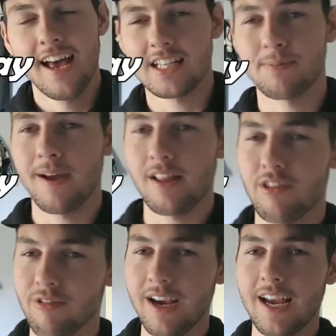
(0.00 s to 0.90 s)
It's been
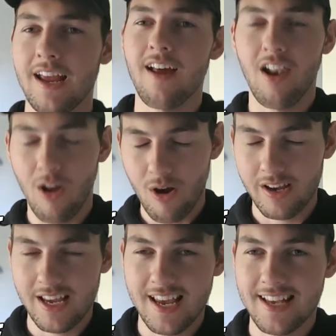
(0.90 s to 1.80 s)
3
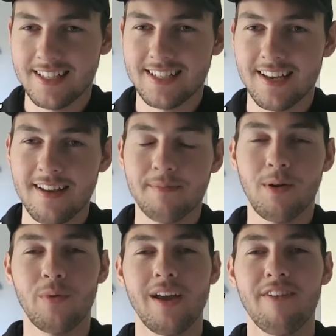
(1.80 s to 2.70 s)
long years,
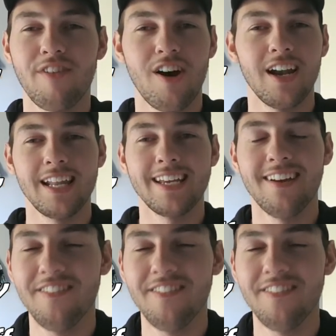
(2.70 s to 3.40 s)
but we are finally